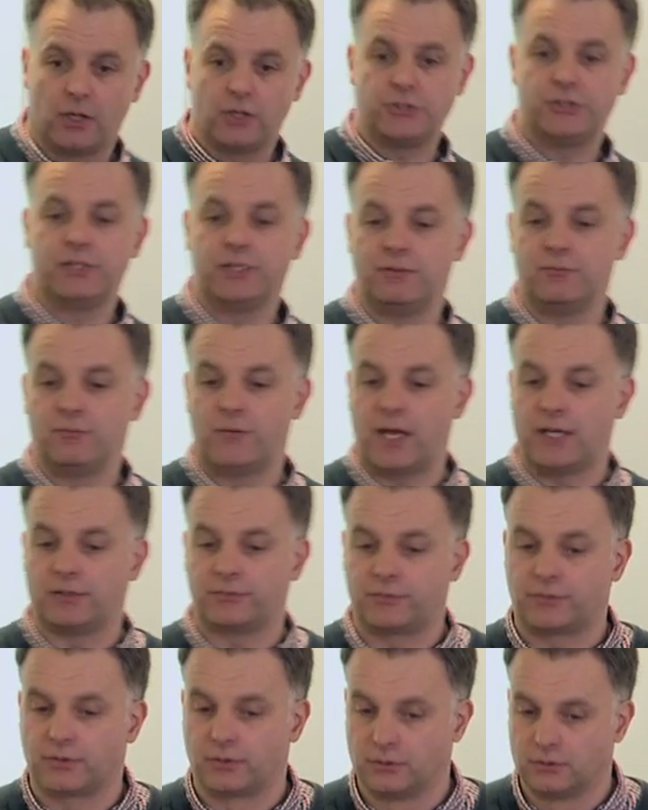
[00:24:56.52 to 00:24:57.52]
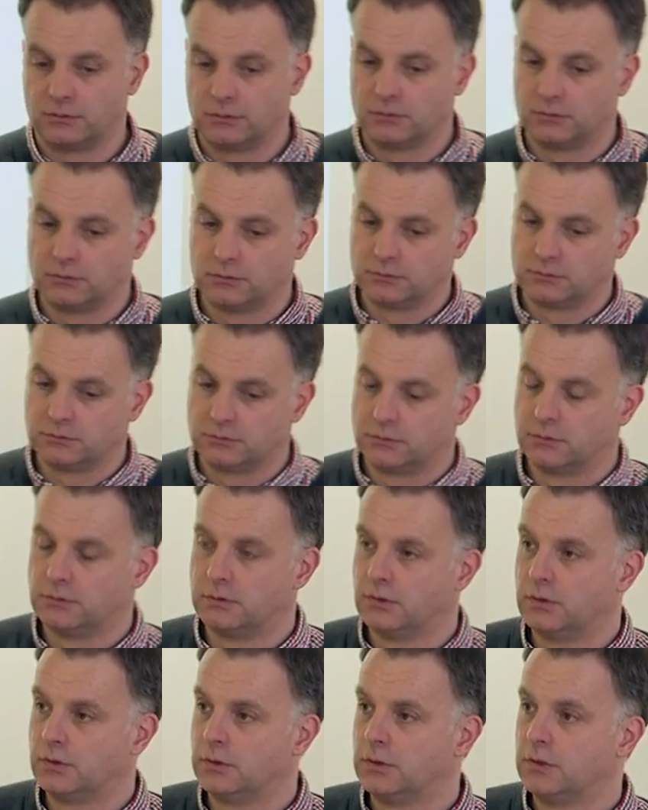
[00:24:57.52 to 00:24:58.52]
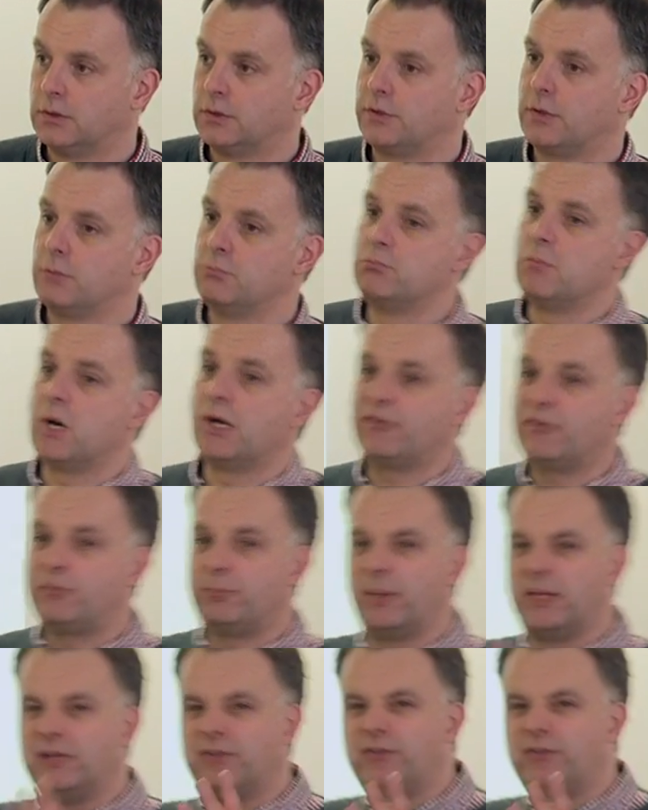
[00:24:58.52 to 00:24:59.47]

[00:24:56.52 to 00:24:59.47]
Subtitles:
I should invest. There must be